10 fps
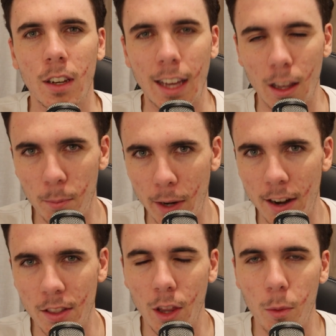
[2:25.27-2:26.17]
Callum
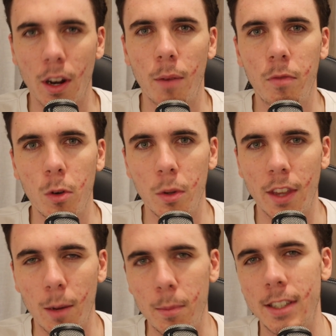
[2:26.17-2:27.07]
Brown, another one up forward
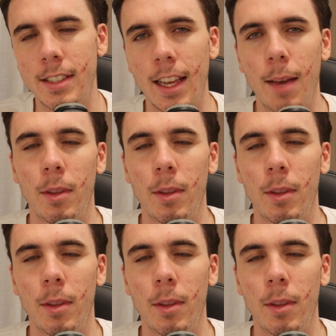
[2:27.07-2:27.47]
that I missed there,